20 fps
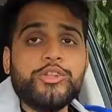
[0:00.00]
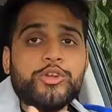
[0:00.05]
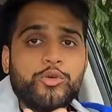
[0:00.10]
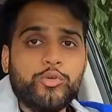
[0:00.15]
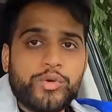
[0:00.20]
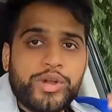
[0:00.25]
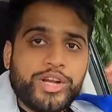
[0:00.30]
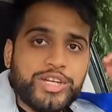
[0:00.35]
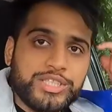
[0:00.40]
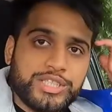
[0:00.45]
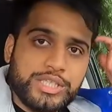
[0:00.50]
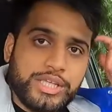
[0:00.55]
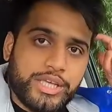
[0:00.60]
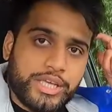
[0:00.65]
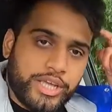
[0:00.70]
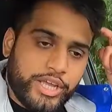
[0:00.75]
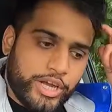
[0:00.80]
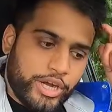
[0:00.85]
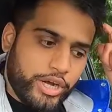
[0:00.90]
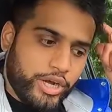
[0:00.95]
the rear seat
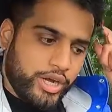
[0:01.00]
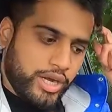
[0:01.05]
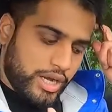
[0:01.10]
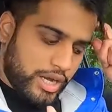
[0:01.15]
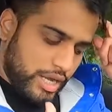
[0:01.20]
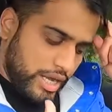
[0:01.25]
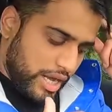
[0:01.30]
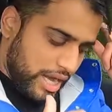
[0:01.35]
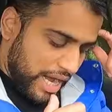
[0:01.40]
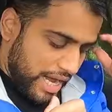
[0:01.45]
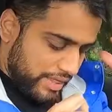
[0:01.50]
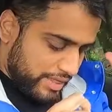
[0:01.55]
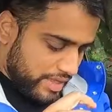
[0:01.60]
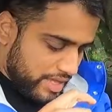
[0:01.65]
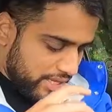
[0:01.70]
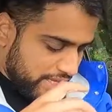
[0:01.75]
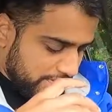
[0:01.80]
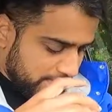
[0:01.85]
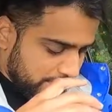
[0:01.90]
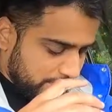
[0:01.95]
here, I
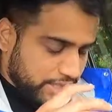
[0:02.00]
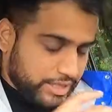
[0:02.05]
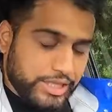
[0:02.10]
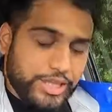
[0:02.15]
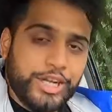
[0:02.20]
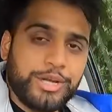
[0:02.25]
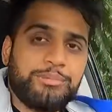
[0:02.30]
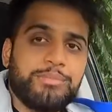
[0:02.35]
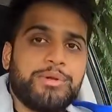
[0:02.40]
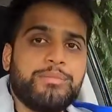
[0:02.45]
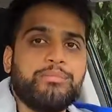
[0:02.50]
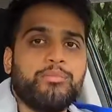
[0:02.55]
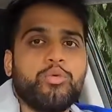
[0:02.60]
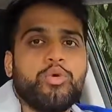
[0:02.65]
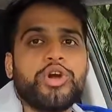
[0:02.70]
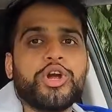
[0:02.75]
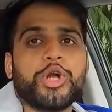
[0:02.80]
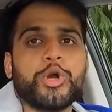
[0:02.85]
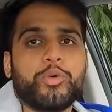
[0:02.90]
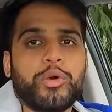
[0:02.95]
think it's a little bit
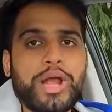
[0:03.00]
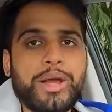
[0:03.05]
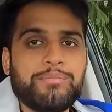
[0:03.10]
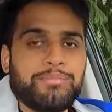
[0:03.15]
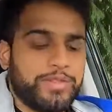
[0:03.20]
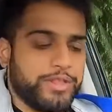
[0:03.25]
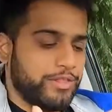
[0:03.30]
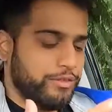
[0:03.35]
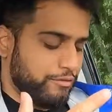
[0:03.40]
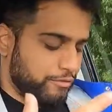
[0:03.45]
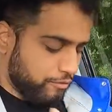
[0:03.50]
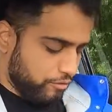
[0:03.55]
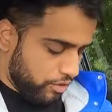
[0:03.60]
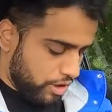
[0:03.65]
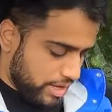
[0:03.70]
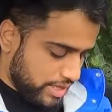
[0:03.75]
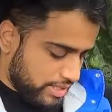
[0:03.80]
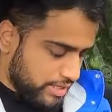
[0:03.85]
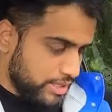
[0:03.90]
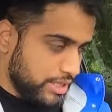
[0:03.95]
more cramped than the
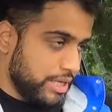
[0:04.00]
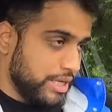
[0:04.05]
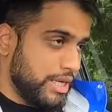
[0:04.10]
front.